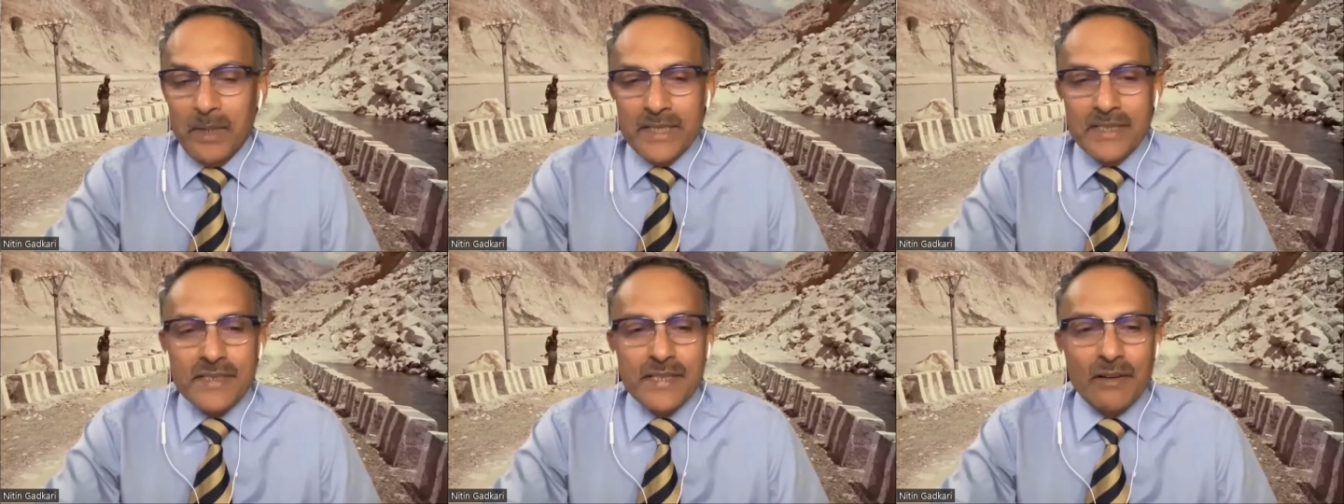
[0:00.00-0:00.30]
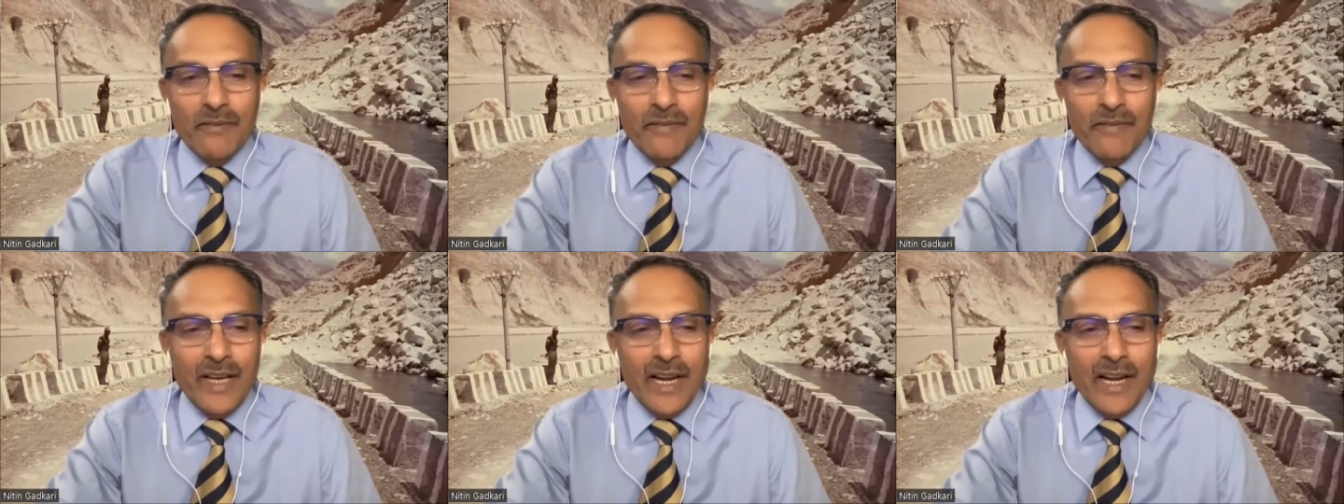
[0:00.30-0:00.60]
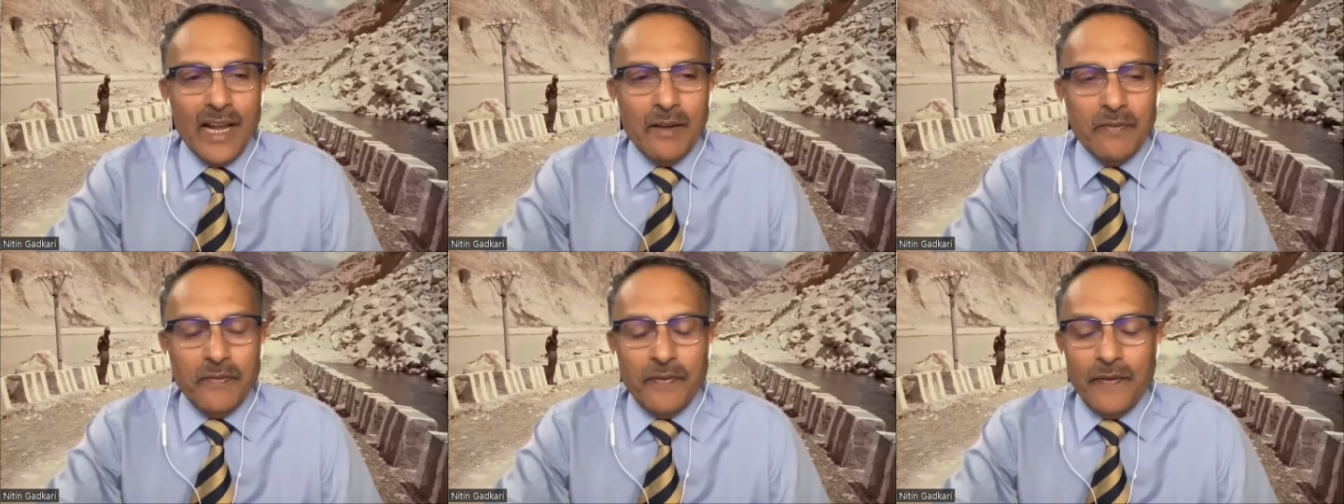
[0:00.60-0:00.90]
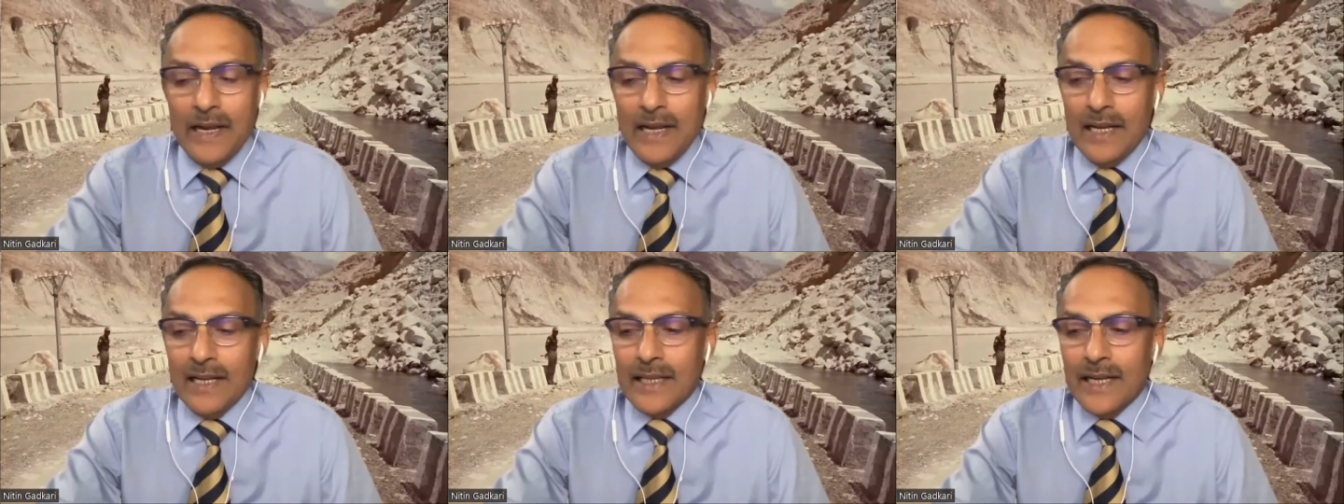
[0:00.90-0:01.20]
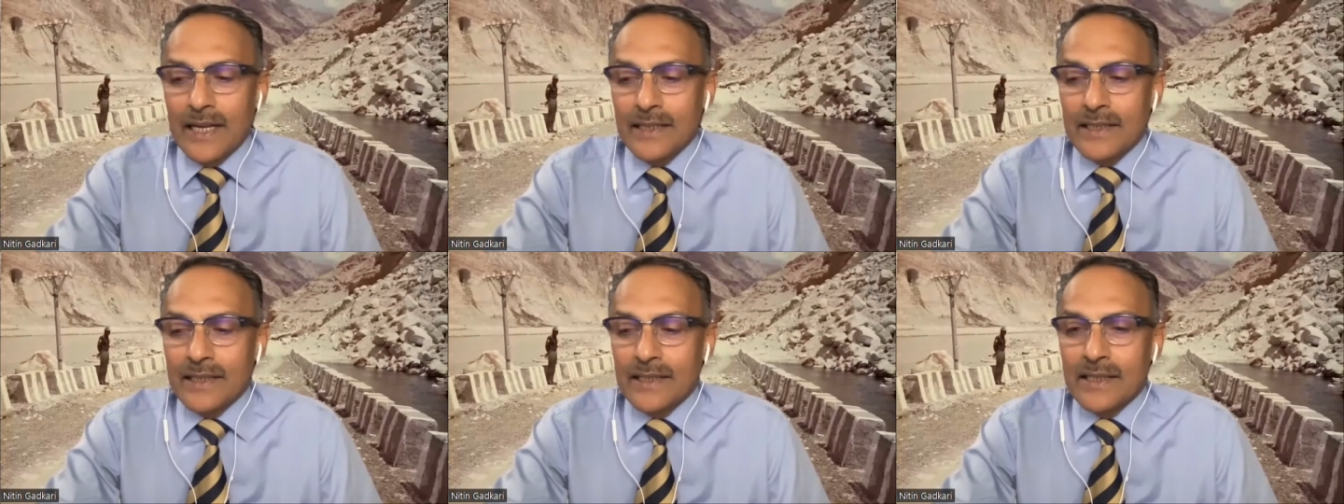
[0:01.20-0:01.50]
But somewhere I
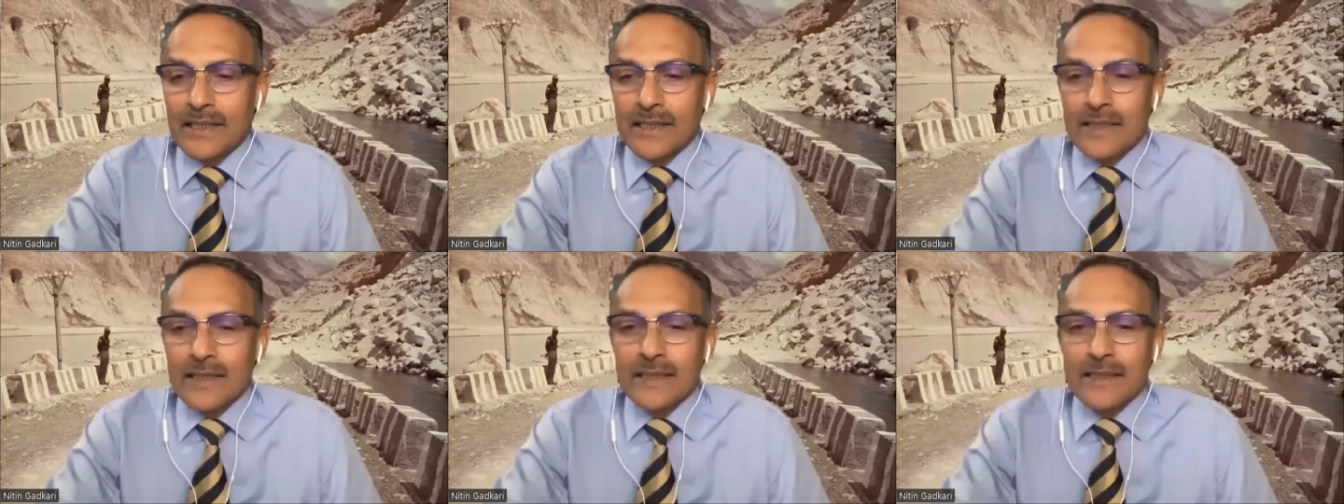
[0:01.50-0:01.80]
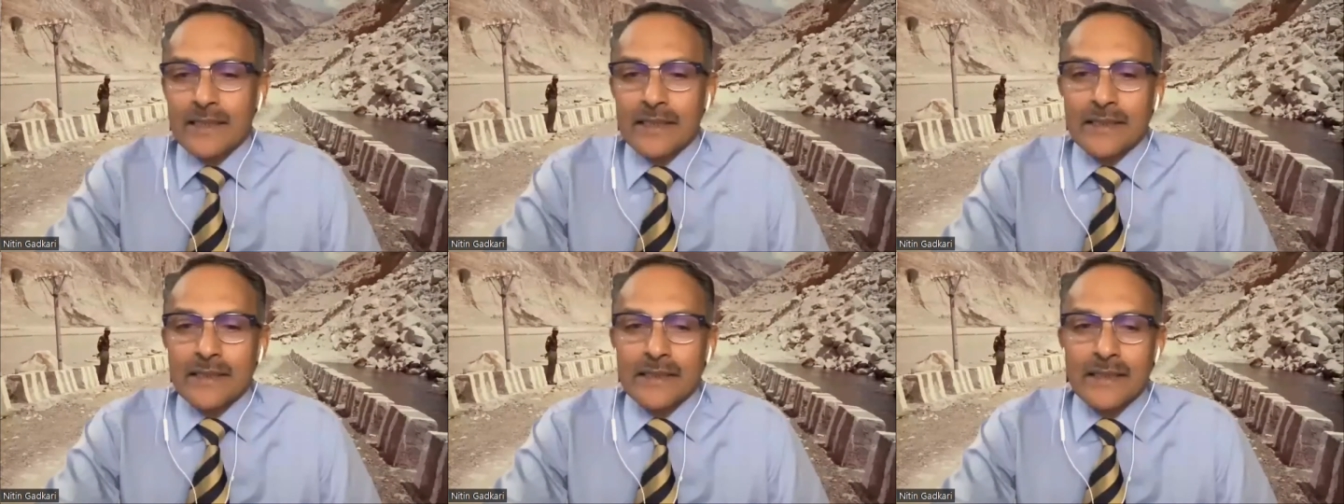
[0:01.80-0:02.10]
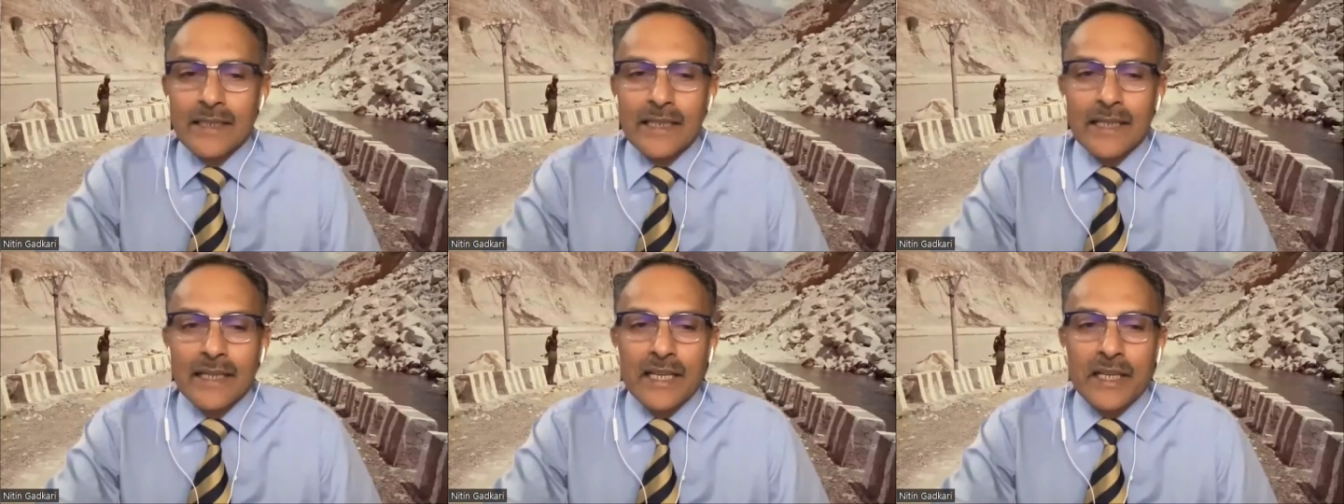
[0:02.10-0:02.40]
felt that